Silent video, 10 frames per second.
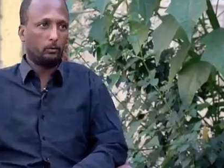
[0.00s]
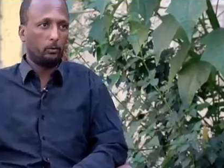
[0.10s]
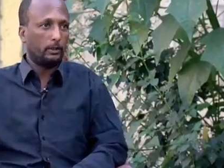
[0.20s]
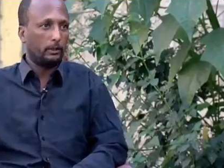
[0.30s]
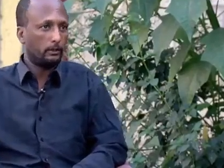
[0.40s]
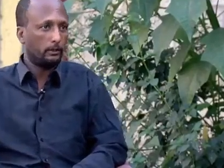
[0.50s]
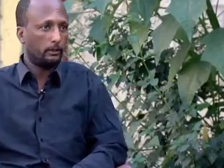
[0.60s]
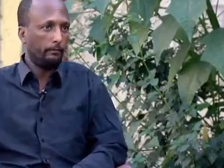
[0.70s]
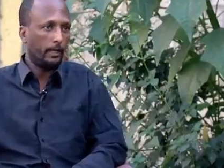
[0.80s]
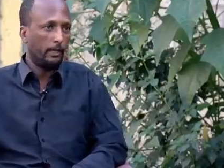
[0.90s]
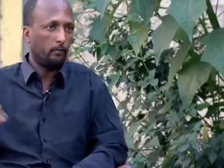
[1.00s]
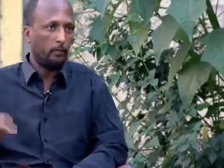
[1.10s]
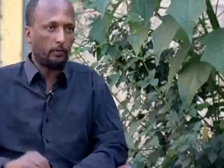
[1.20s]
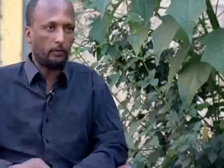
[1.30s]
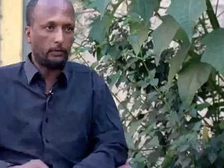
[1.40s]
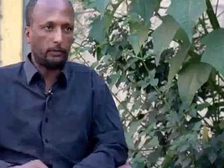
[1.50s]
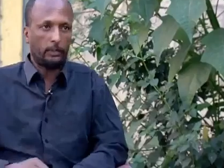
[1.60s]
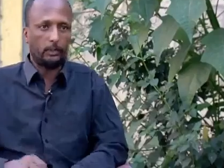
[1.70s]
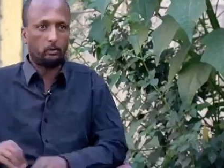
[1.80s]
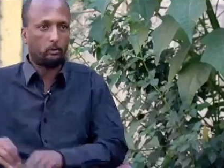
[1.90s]
to these invading forces,
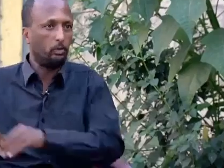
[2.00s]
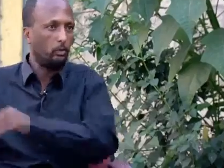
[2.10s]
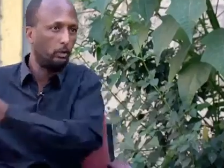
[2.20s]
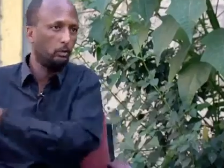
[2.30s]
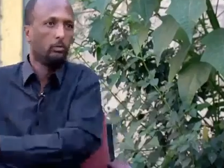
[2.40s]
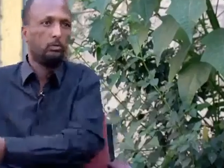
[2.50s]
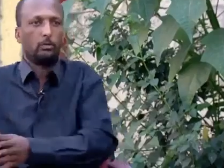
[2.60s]
just to continue